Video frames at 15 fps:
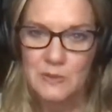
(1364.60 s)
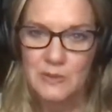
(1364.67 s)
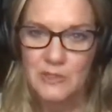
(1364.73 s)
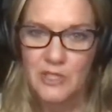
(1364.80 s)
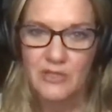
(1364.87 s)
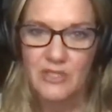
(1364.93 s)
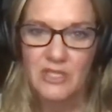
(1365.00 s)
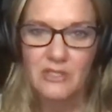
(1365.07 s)

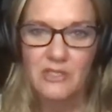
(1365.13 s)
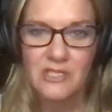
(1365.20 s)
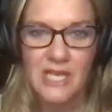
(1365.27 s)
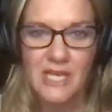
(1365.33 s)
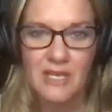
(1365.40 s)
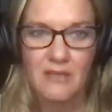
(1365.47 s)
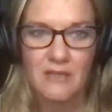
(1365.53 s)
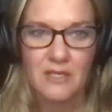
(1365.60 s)
The only other
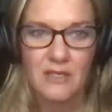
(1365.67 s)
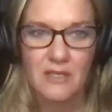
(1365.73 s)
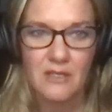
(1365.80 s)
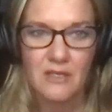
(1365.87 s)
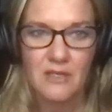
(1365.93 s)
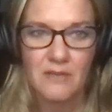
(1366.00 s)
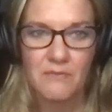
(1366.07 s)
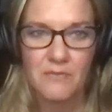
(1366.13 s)
time
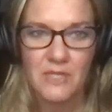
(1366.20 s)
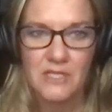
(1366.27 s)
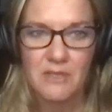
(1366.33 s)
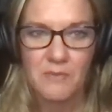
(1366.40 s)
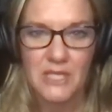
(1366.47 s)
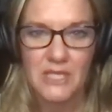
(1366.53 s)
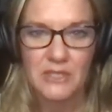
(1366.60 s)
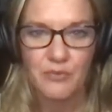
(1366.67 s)

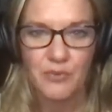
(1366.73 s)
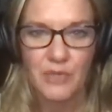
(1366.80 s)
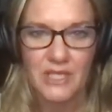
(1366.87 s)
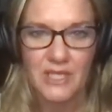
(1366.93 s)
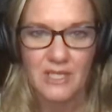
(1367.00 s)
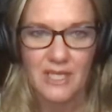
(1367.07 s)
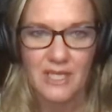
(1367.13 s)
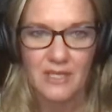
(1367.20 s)
somebody's
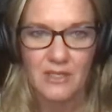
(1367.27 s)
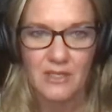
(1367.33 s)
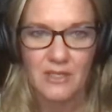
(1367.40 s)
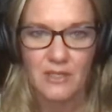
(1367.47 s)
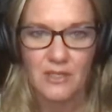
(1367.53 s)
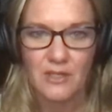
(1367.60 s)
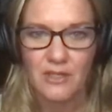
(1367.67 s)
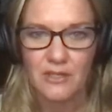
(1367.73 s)
really like
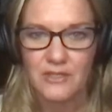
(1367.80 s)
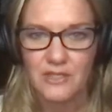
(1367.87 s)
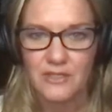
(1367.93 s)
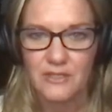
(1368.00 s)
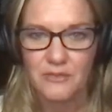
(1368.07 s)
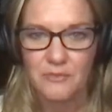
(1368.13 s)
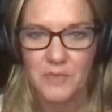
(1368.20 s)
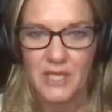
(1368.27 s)
looked
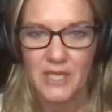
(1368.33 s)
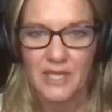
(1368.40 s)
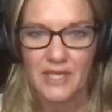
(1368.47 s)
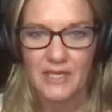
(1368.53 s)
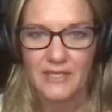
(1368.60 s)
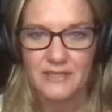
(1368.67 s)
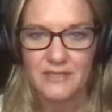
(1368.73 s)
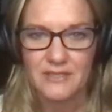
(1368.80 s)
into my
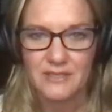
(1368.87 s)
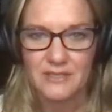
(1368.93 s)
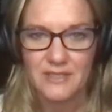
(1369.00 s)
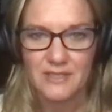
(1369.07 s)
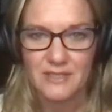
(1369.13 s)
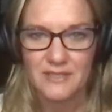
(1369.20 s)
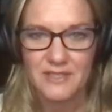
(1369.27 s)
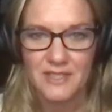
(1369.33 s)
eyes
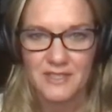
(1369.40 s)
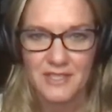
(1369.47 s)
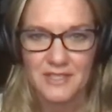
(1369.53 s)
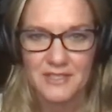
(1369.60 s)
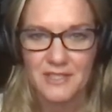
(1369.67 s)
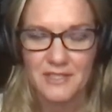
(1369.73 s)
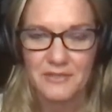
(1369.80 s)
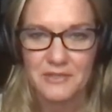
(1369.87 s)
and said they
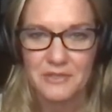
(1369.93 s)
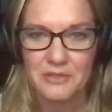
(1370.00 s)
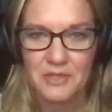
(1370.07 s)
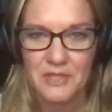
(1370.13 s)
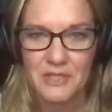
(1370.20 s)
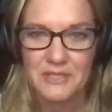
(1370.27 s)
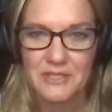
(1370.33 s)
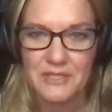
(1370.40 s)
saw I was
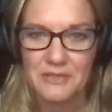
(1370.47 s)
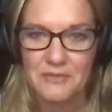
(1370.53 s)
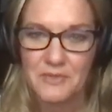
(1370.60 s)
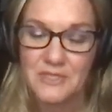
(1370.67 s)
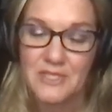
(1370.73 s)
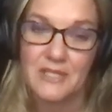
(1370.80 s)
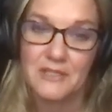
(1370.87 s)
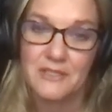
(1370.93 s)
crazy
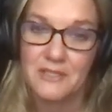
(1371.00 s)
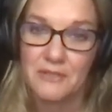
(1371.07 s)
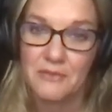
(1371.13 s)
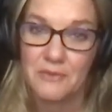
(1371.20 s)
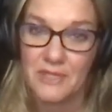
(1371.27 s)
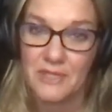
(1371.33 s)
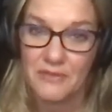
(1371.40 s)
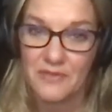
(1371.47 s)
was actually
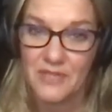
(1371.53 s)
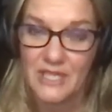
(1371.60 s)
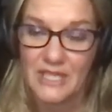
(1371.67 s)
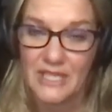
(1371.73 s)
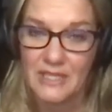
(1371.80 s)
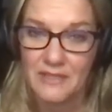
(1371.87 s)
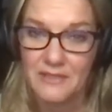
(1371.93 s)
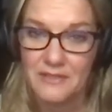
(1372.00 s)
really
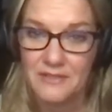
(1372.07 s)
funny.